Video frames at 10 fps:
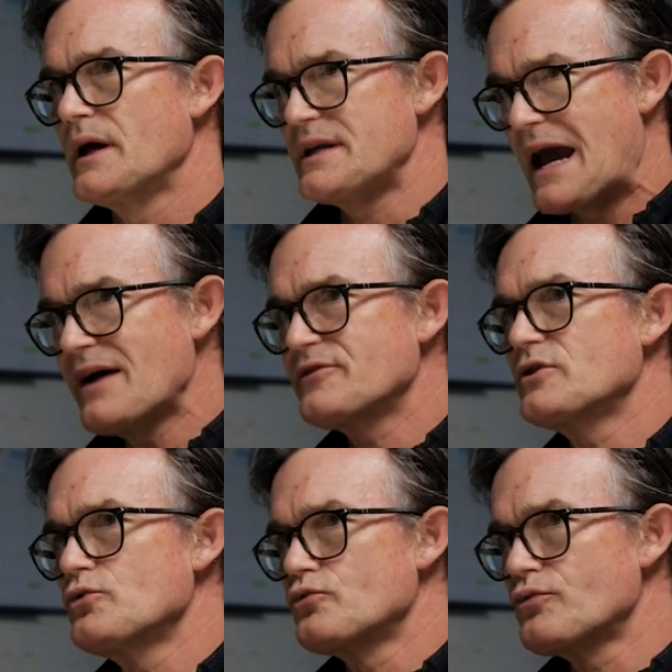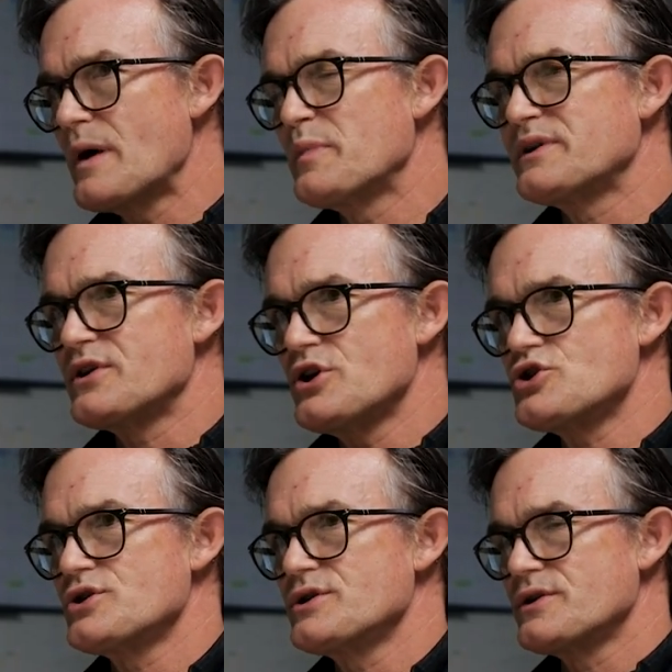And you have to do
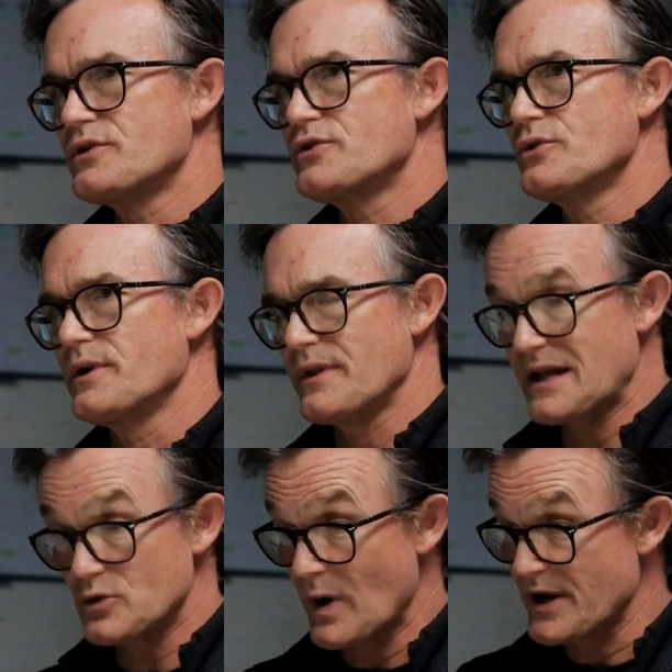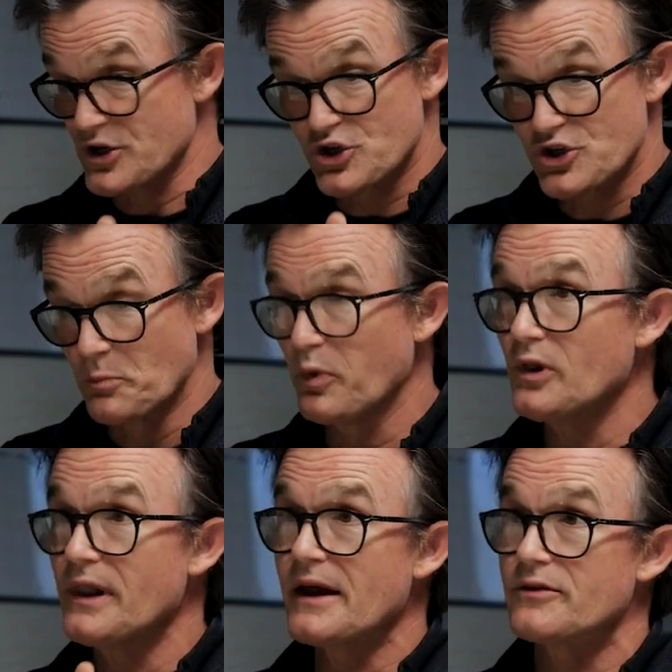repetitions to do it. And that's why a
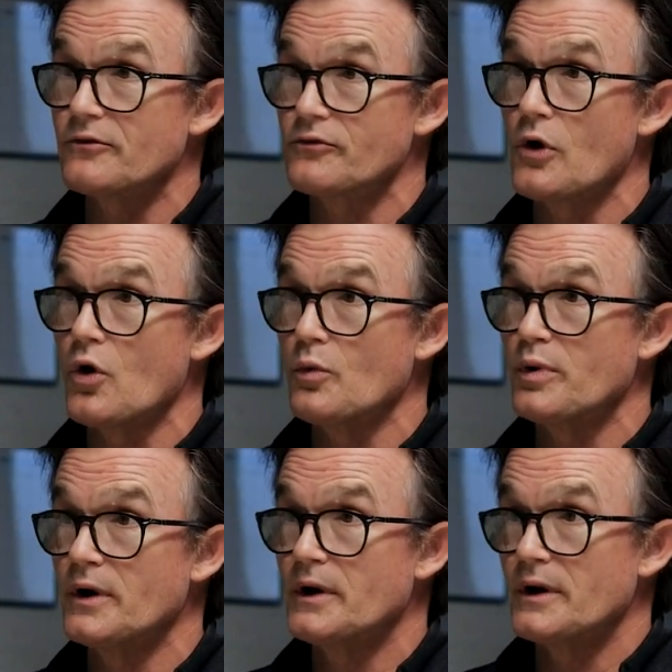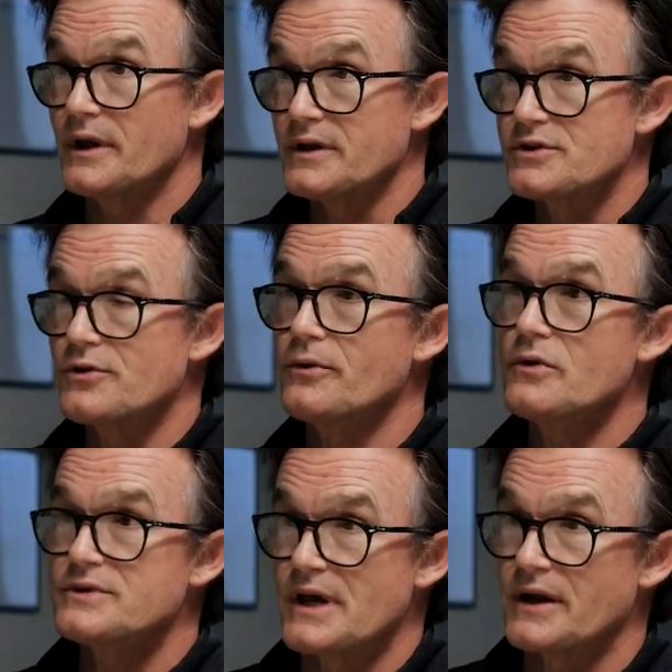simple length of rope is the
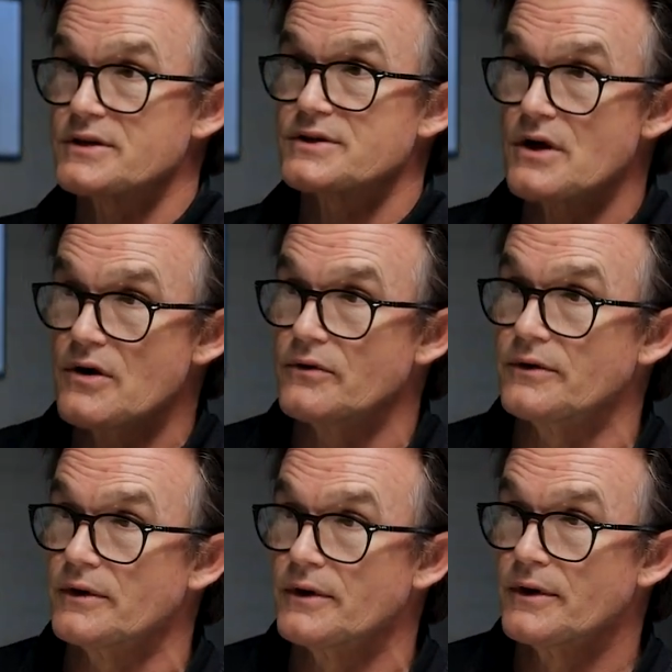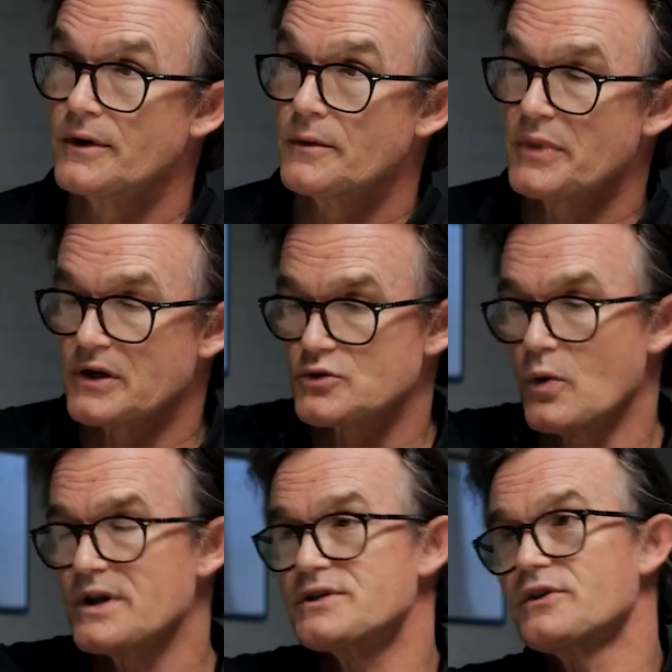Rosetta Stone. Because
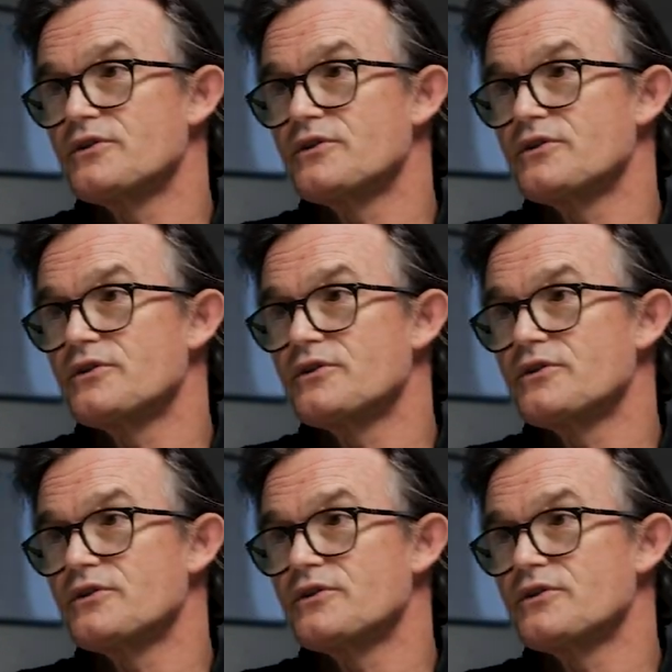what does